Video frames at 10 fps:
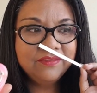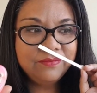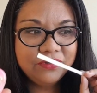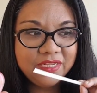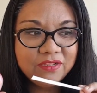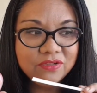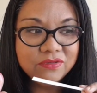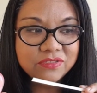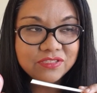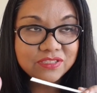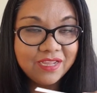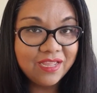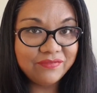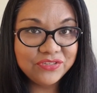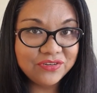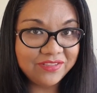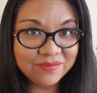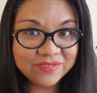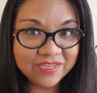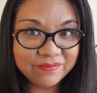they're pretty close. I haven't tried
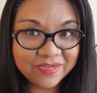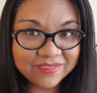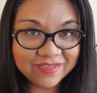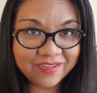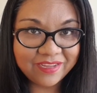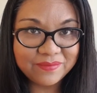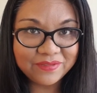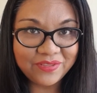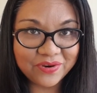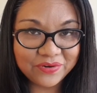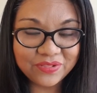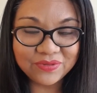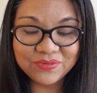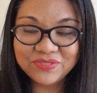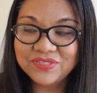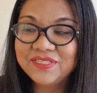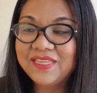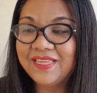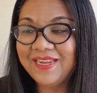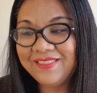them side by side, but they are close.
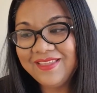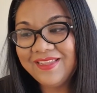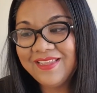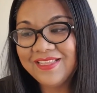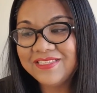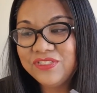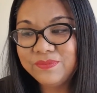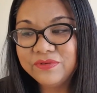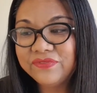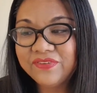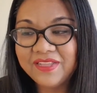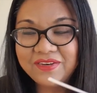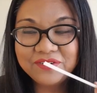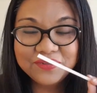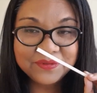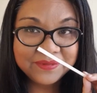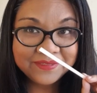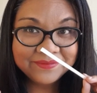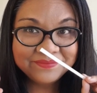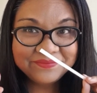And I think it's super fun,
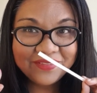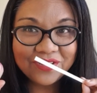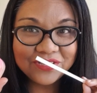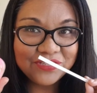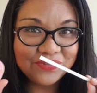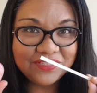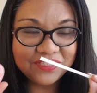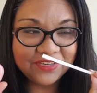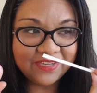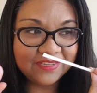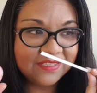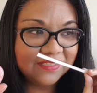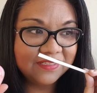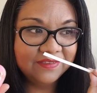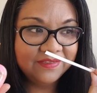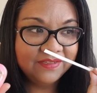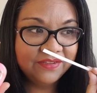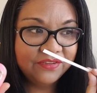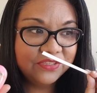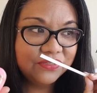not so serious,
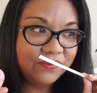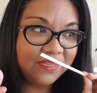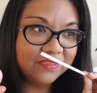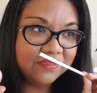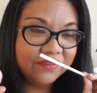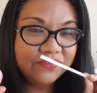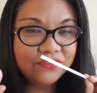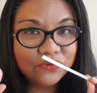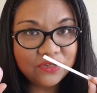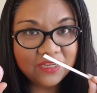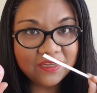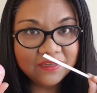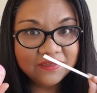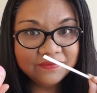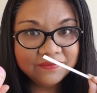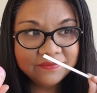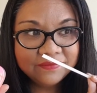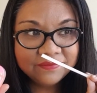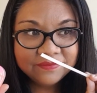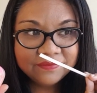sweet, fruity,
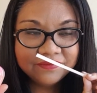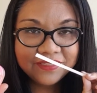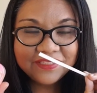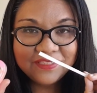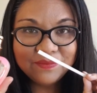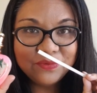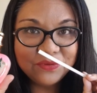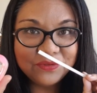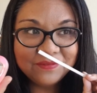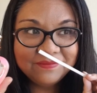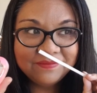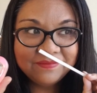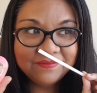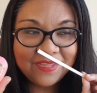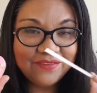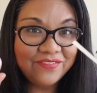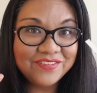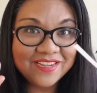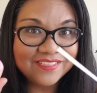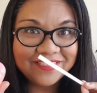simple, and
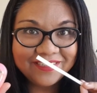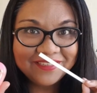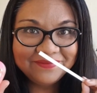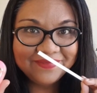fantastic.